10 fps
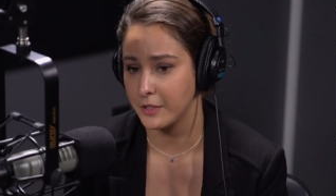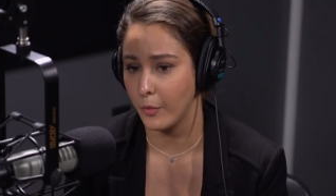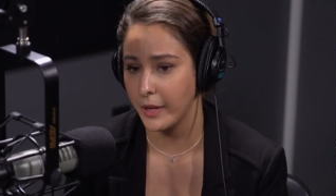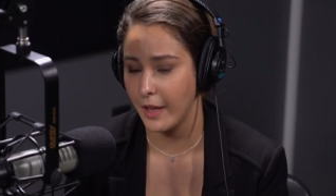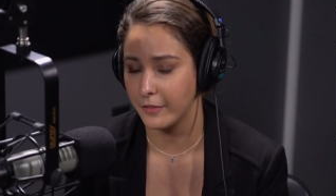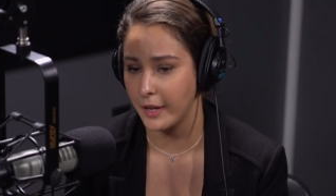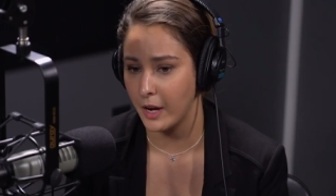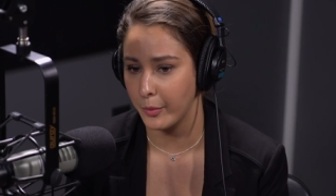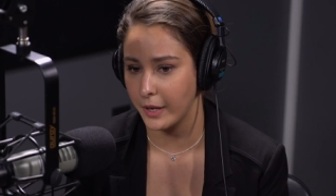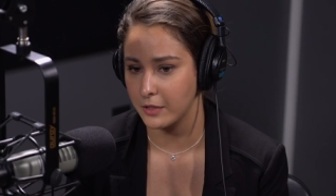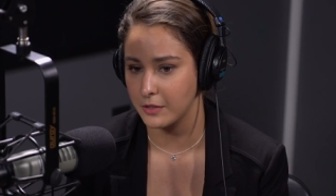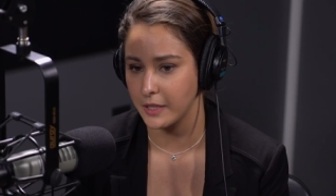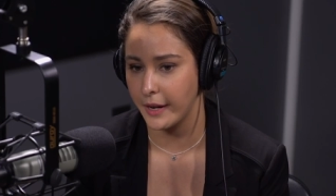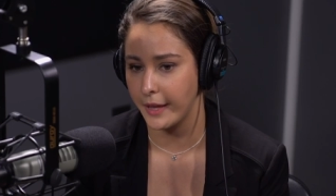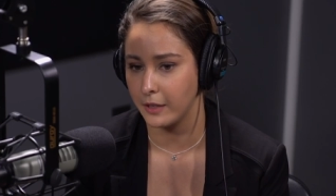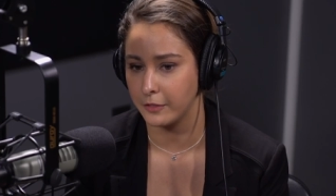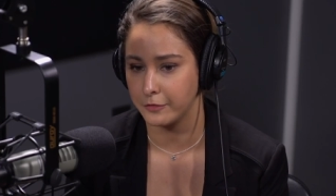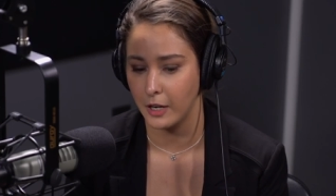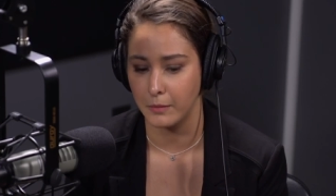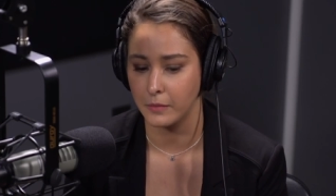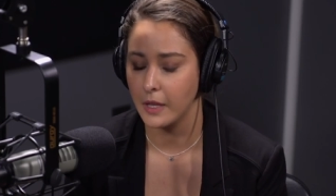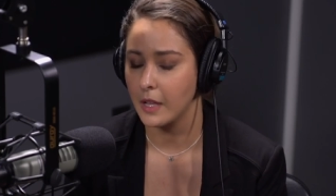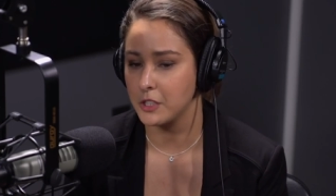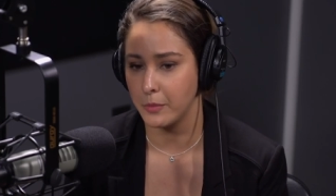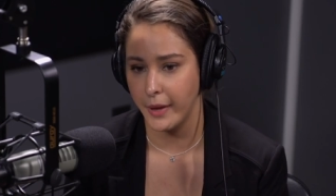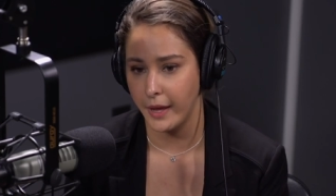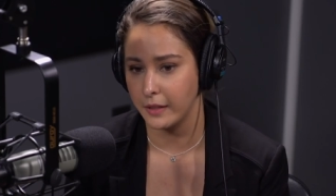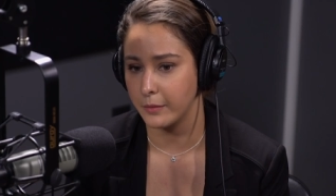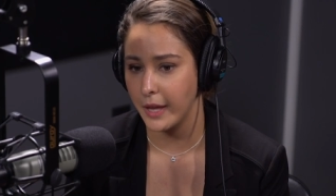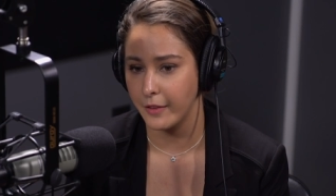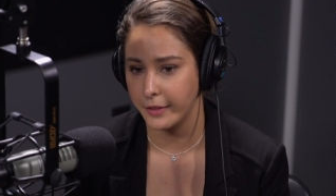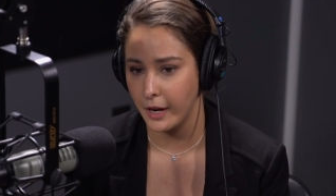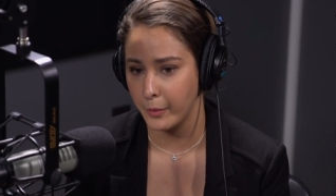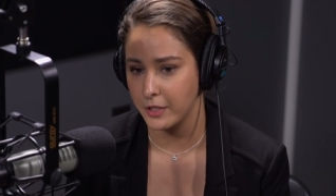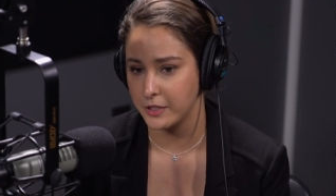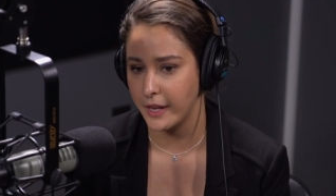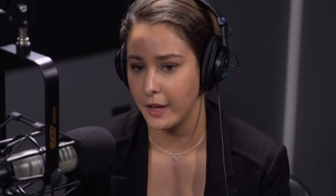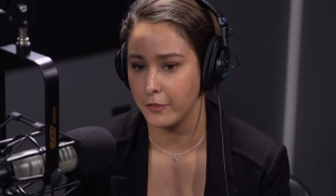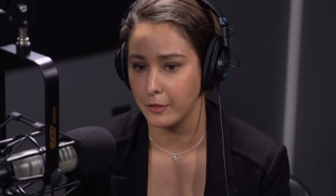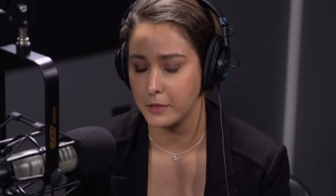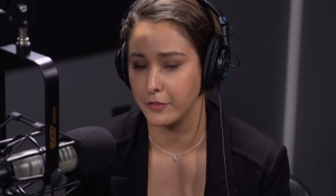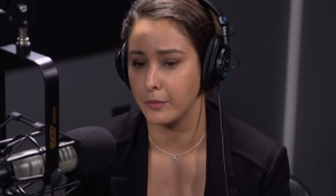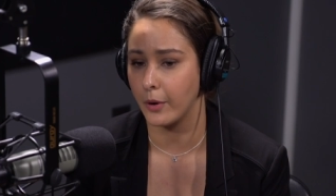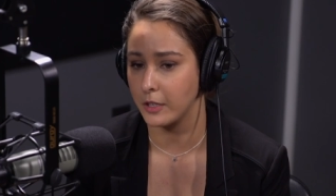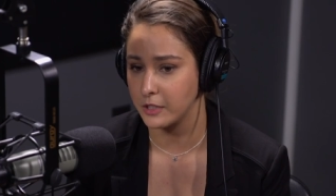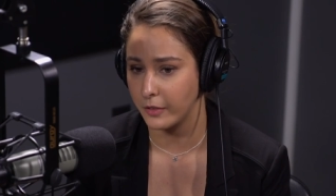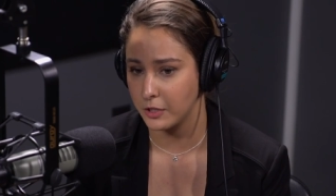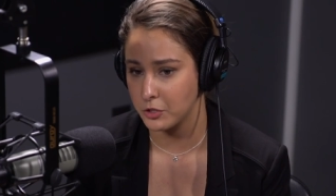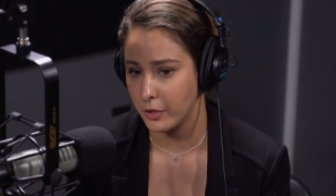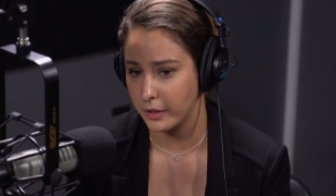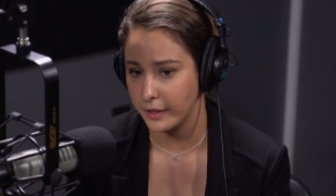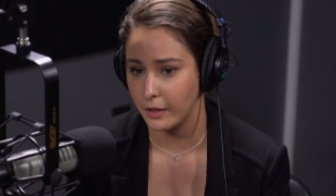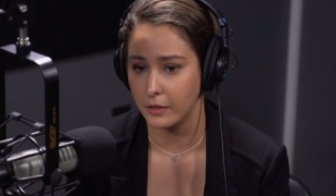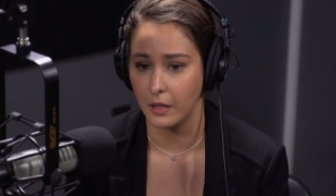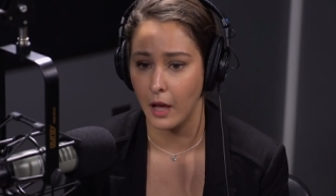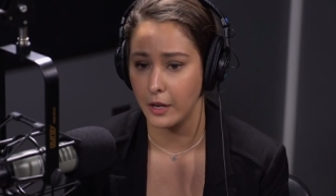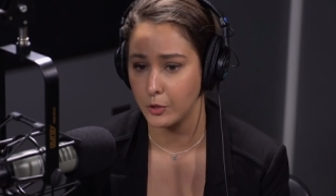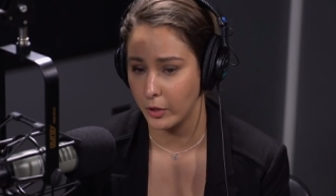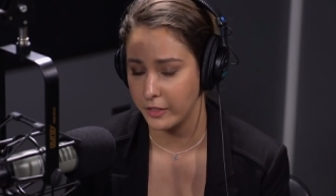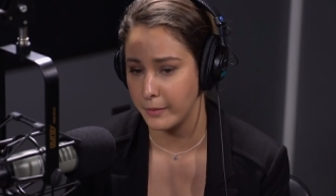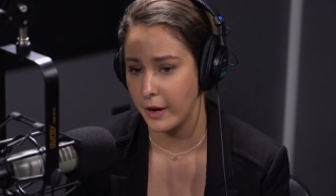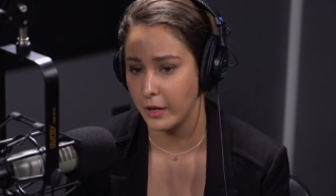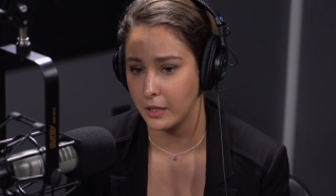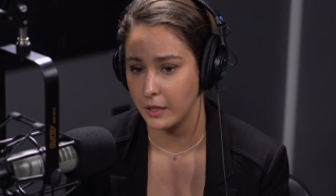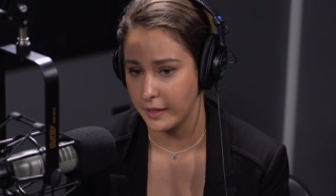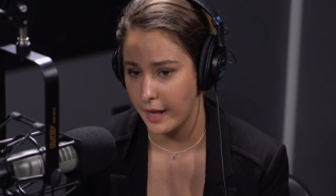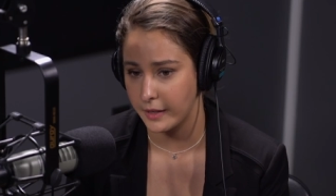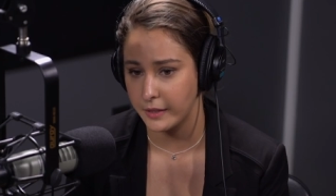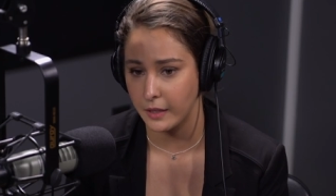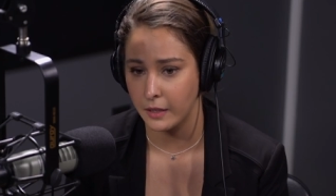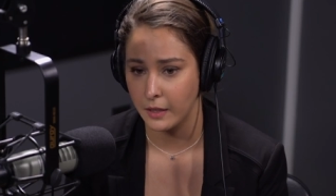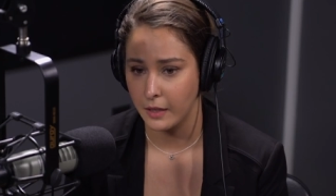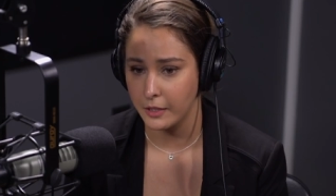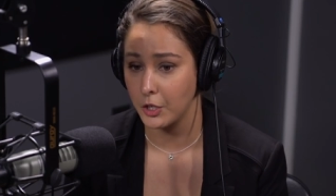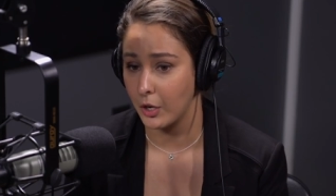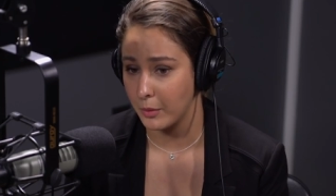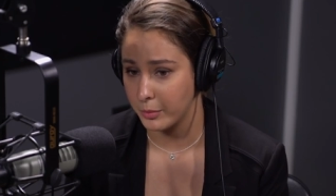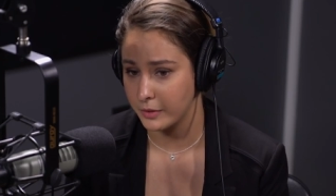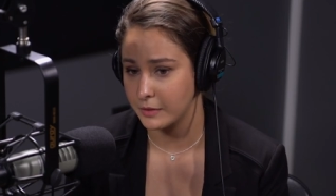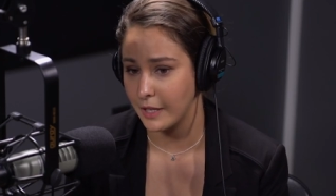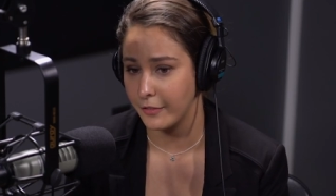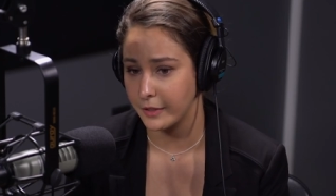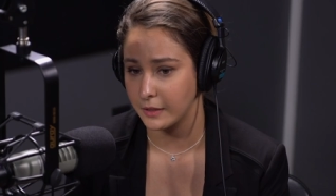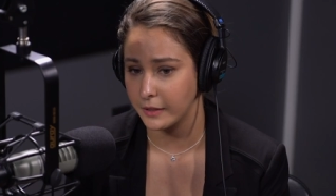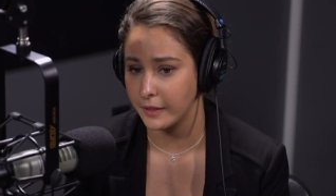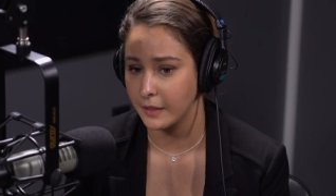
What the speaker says: So we have chiropractors that hail from Japan. We have chiropractors that hail from different parts of Australia, North America, Canada, Europe, definitely.